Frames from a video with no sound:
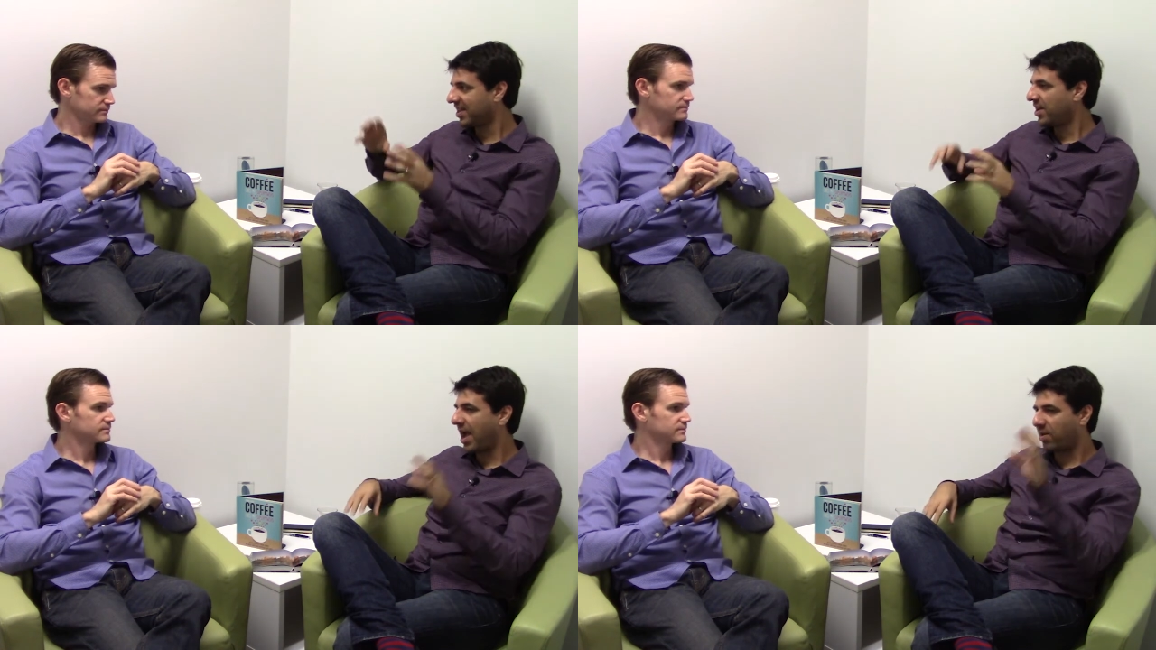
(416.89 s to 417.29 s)

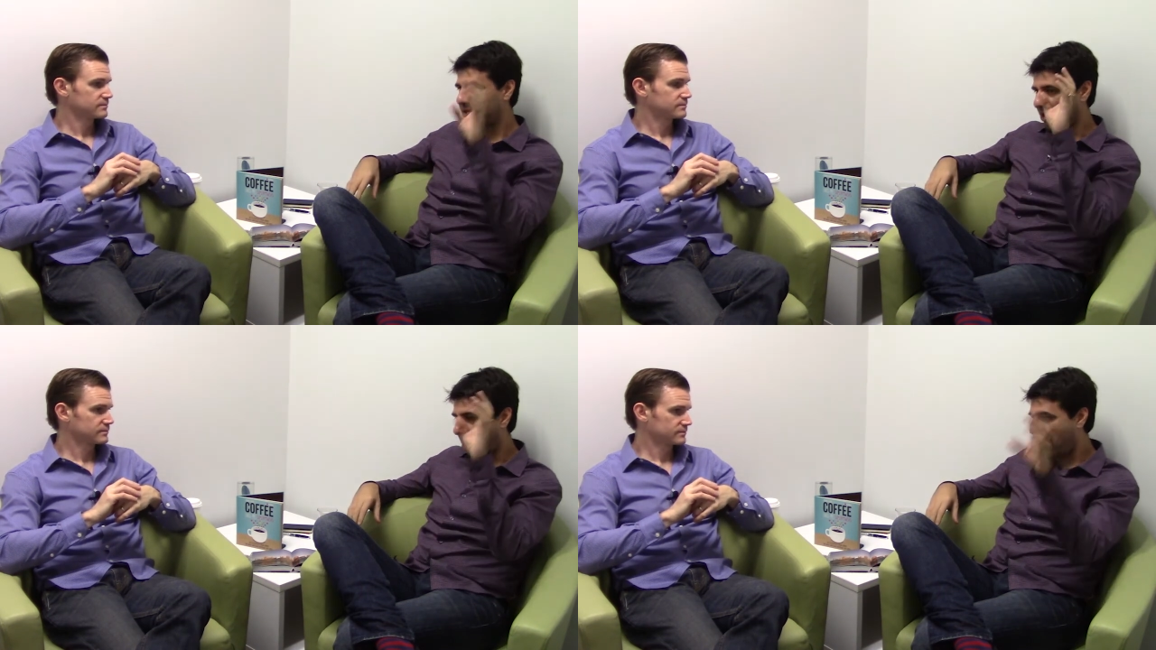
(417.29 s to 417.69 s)
Speaker 1: How is
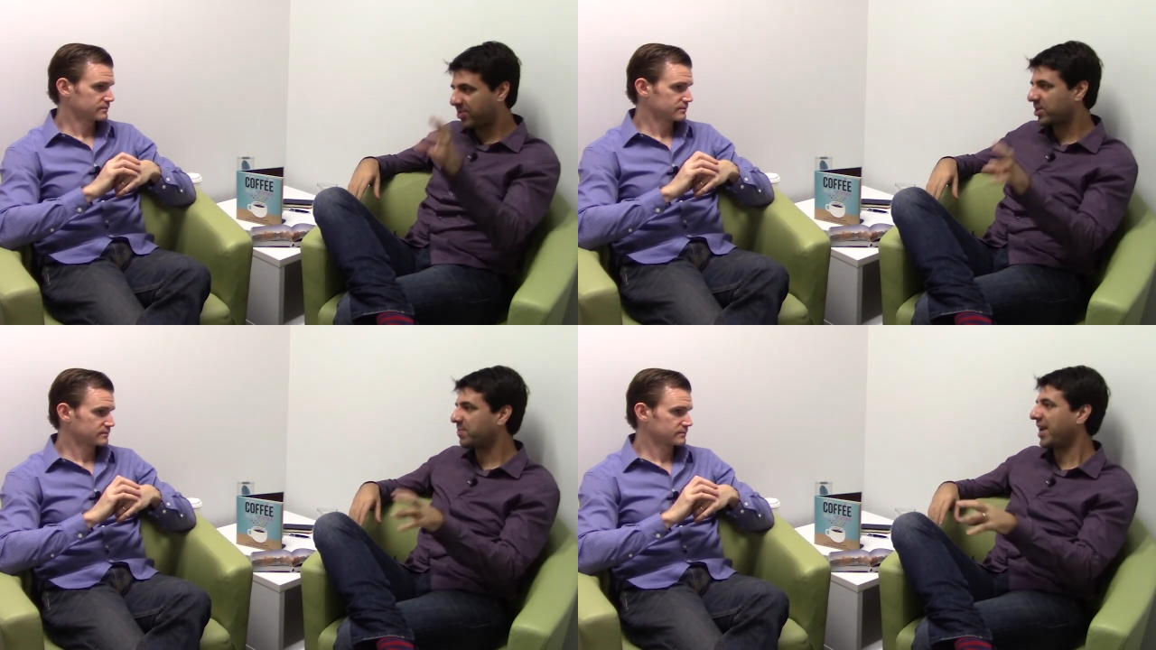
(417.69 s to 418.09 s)
your author's
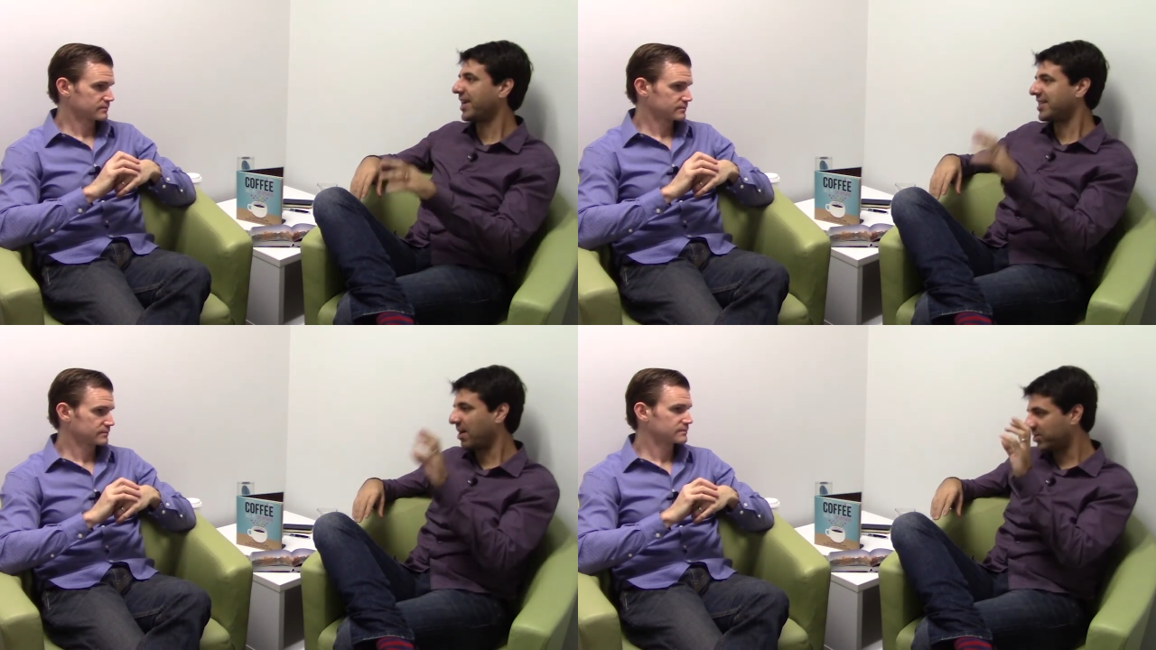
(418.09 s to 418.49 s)
page?
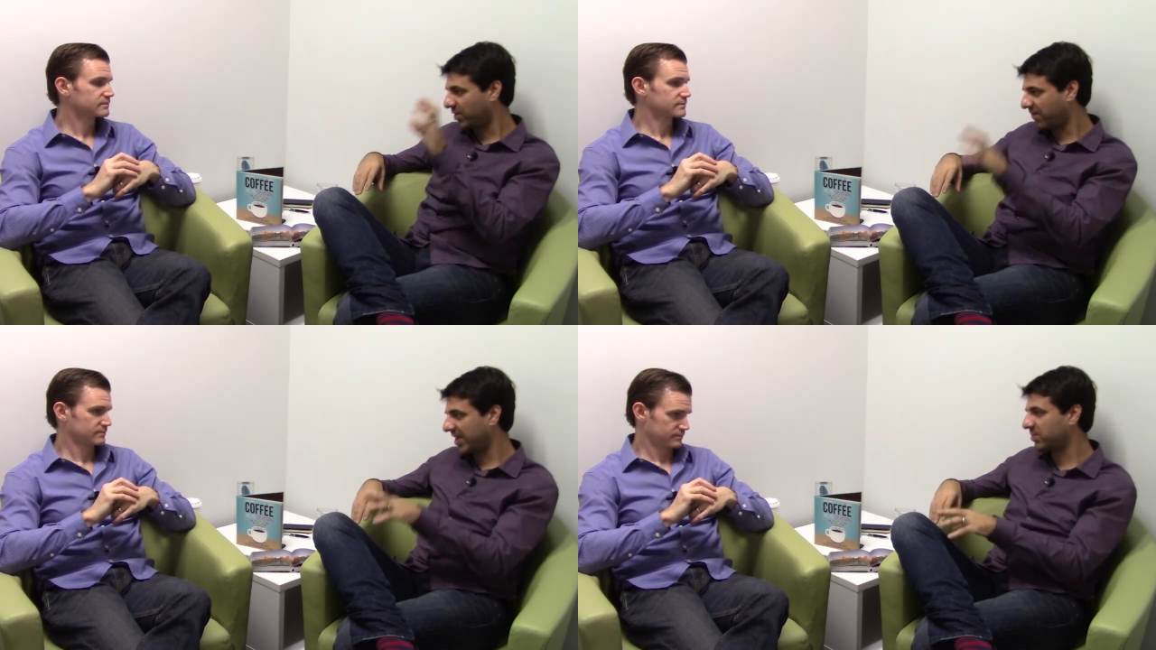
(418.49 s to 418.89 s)
How is your
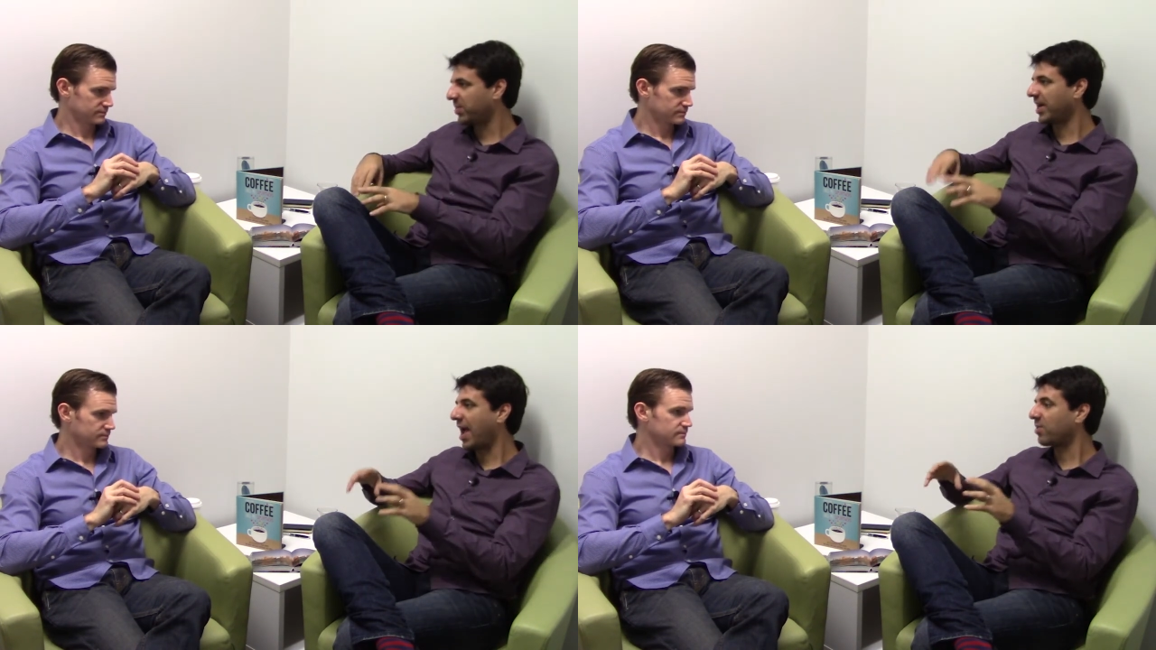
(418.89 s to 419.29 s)
Facebook?
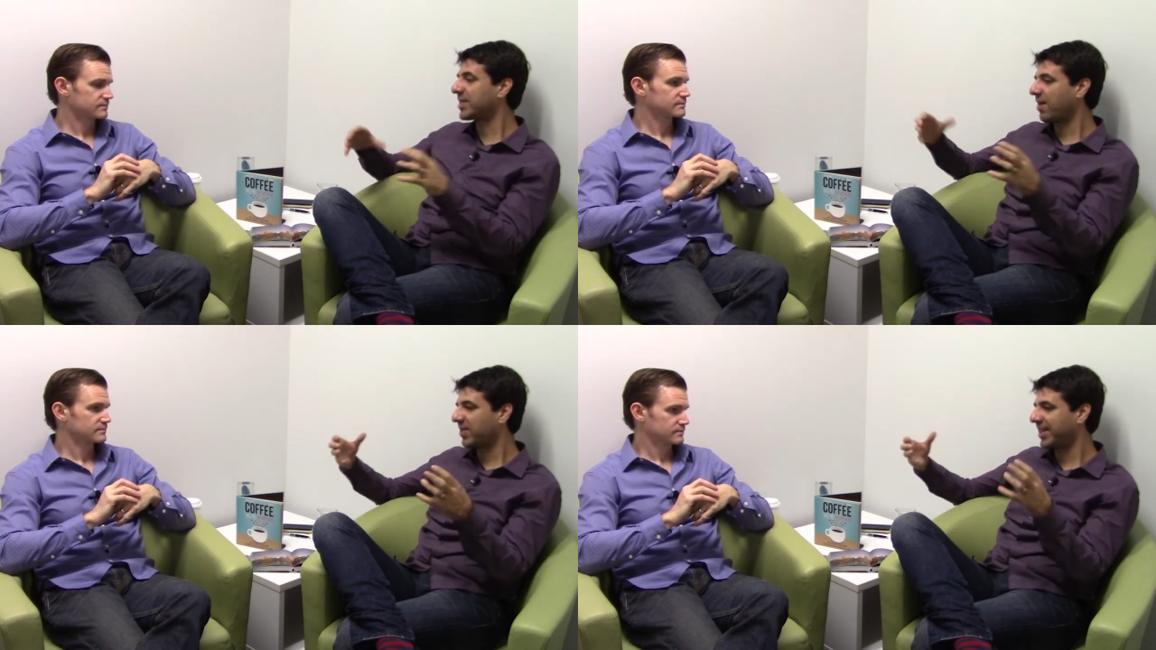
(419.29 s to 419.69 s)
How is
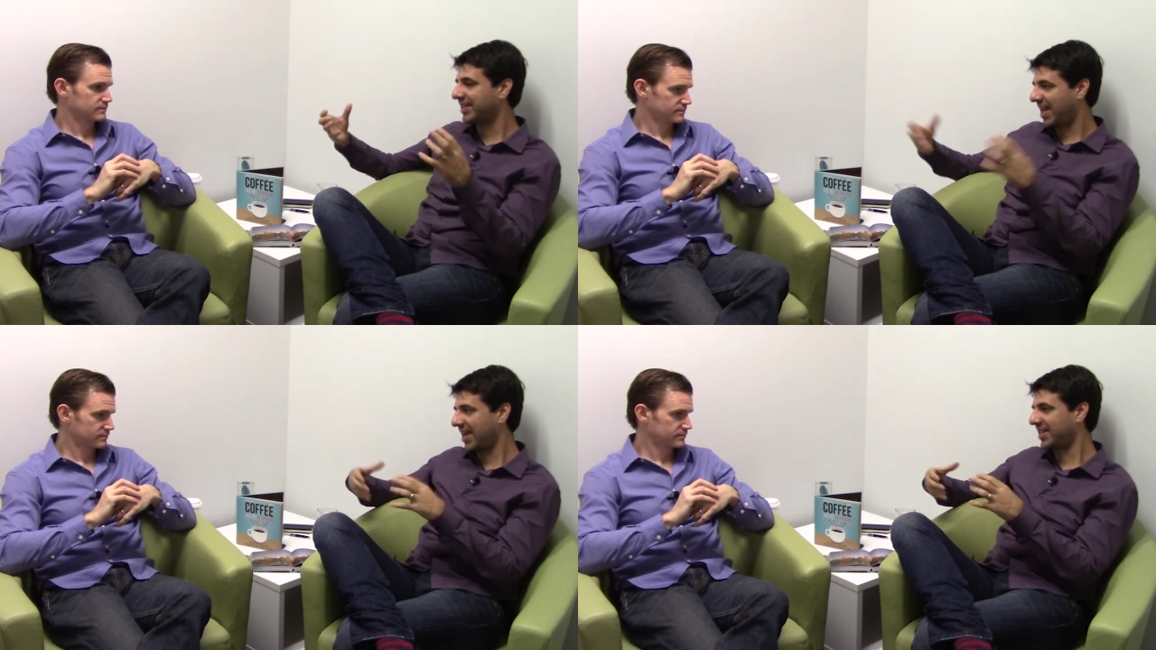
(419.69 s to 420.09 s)
everything
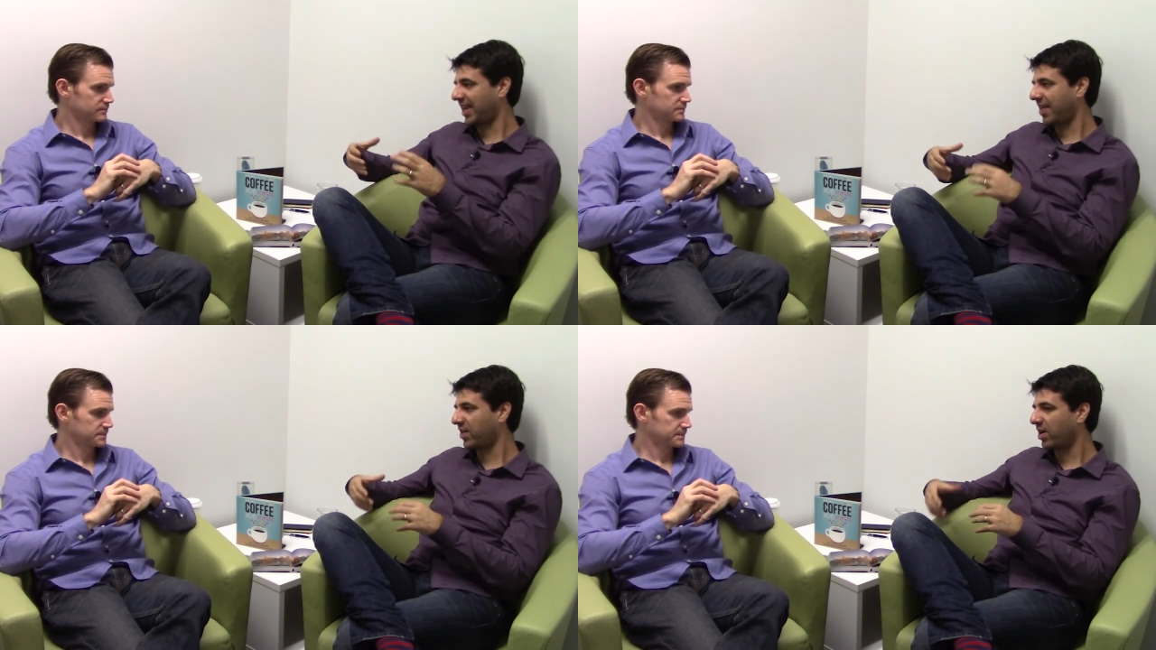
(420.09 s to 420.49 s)
tied
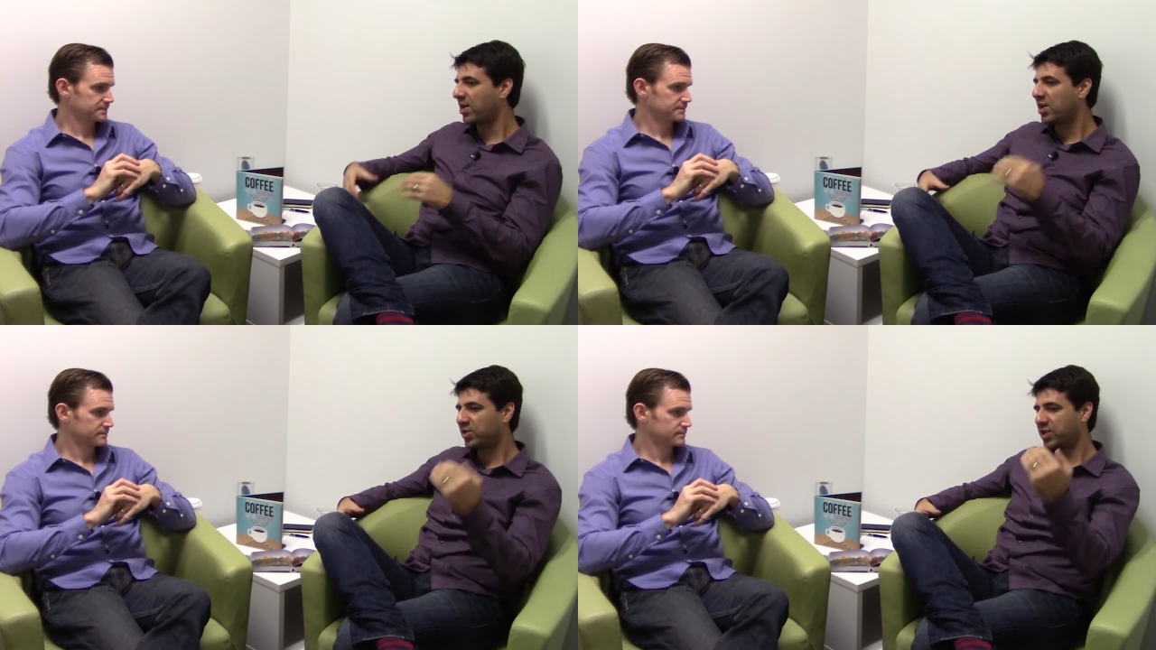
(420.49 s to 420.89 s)
together
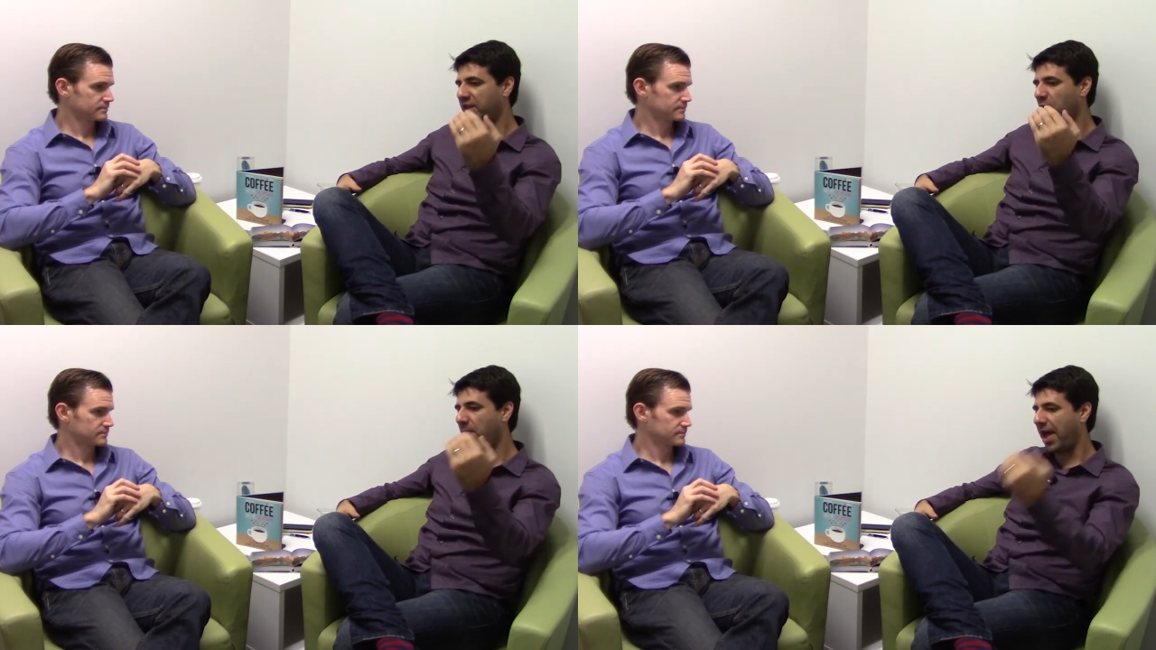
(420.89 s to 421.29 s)
so that no
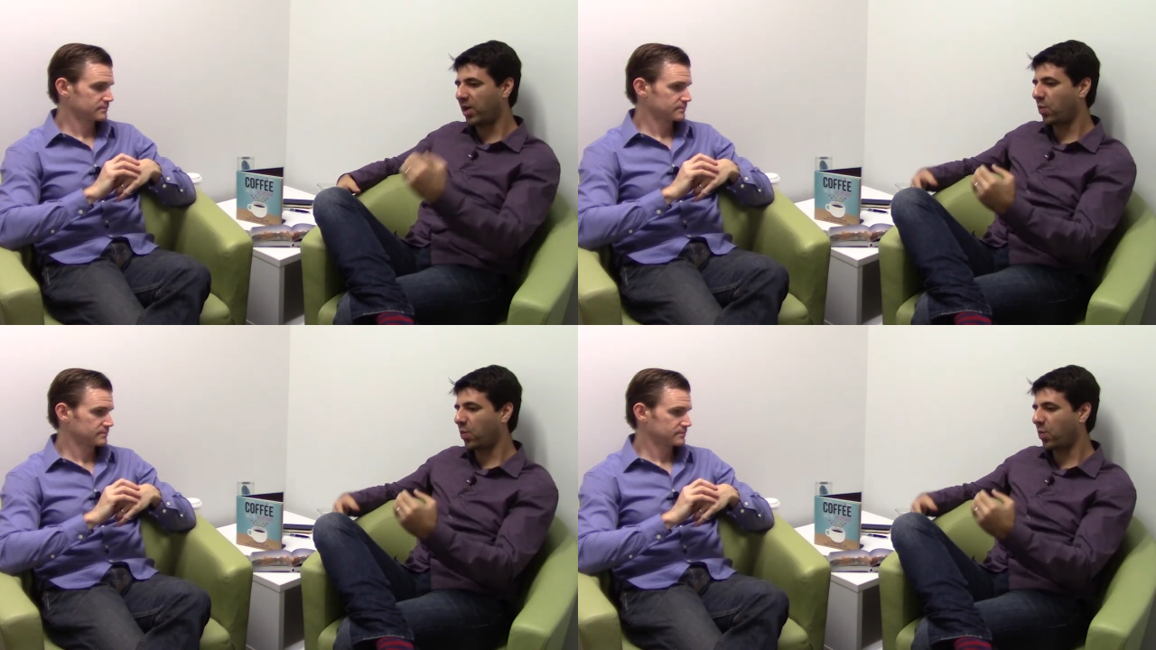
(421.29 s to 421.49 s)
matter